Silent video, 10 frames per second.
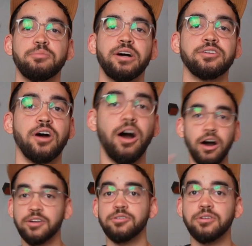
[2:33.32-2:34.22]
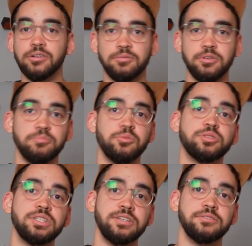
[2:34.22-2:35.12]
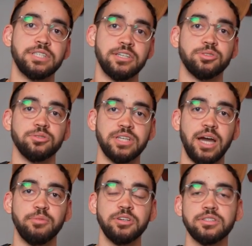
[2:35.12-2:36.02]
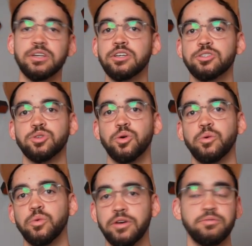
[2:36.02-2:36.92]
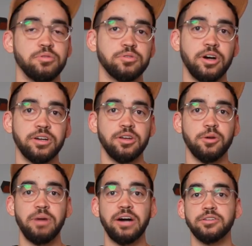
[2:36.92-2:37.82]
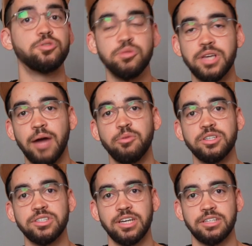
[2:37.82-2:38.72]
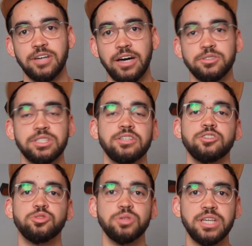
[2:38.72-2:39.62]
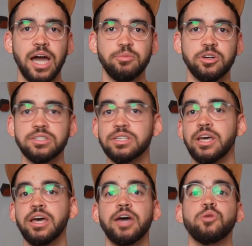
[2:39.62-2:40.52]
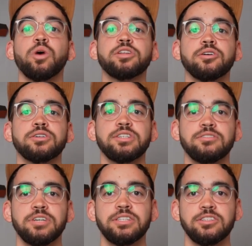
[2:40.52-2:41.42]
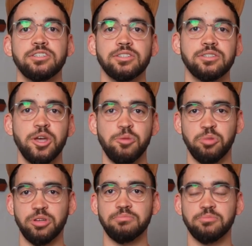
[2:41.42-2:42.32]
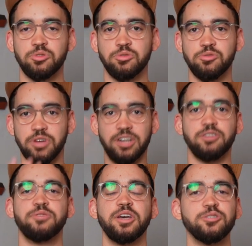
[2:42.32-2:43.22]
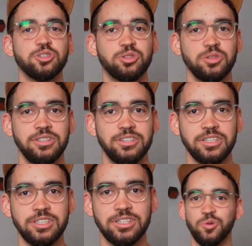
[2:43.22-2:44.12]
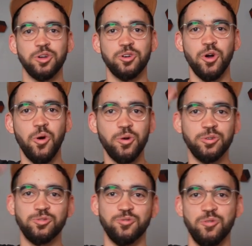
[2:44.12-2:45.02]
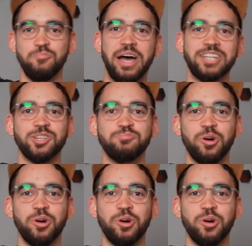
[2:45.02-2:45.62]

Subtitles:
about other multi-sensor cameras. So if we're talking about two cameras inside the housing, three cameras, and what are the advantages? But to kind of illustrate this, we're gonna go to the magic